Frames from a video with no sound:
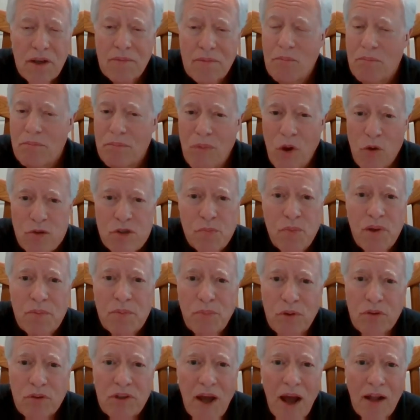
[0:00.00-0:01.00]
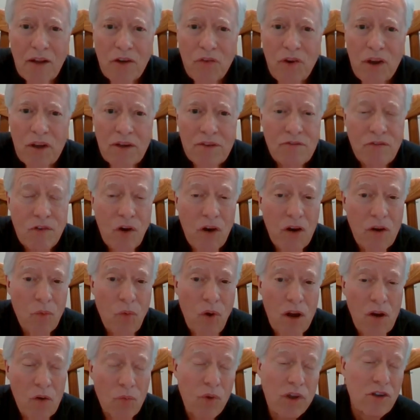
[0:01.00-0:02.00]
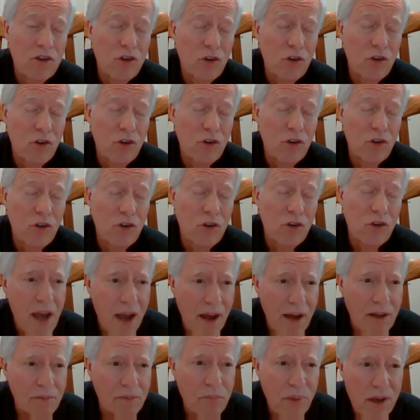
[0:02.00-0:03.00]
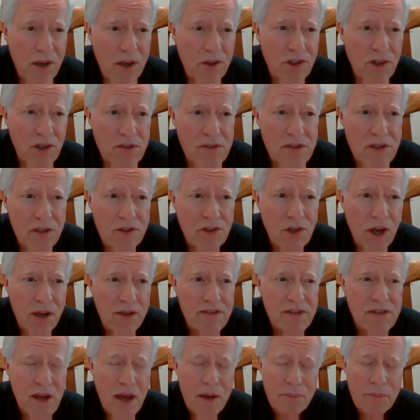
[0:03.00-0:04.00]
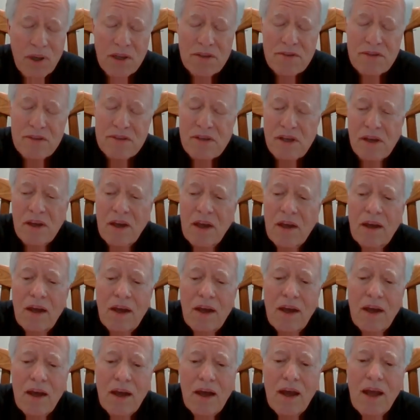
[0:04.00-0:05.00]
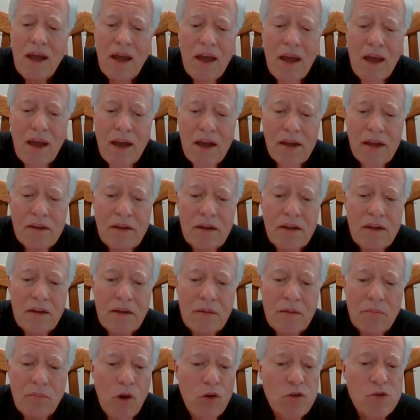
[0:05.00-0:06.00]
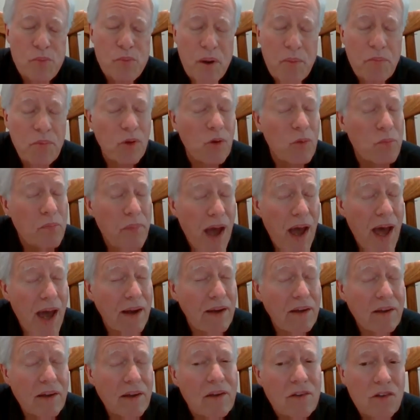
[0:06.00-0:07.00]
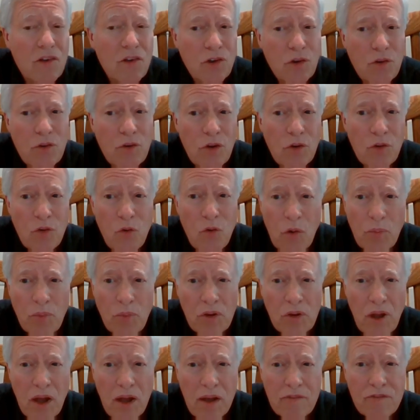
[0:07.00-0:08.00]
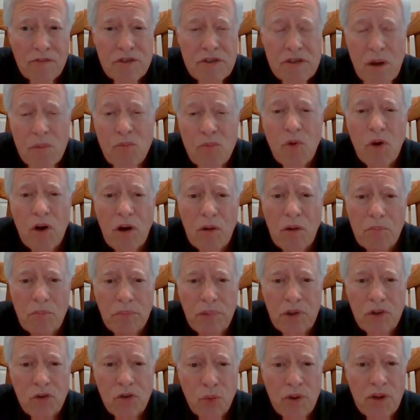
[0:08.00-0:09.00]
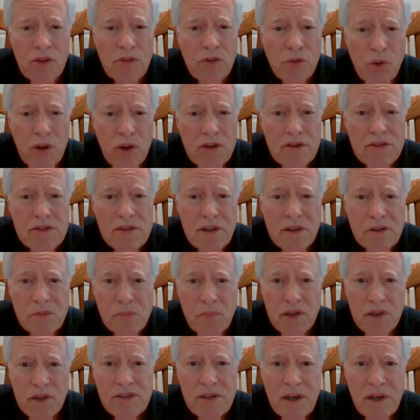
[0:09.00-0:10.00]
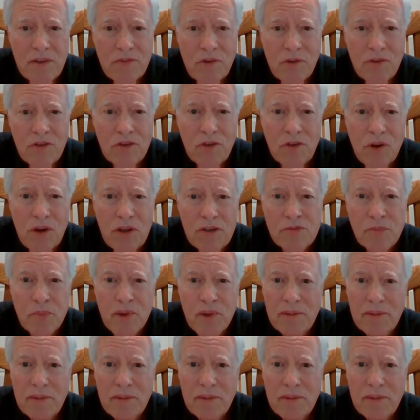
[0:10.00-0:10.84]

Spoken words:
Most people tolerate it very well. We do them as outpatients at Johns Hopkins. And most people are back to their normal life somewhere between 3 to 6 months after the transplant.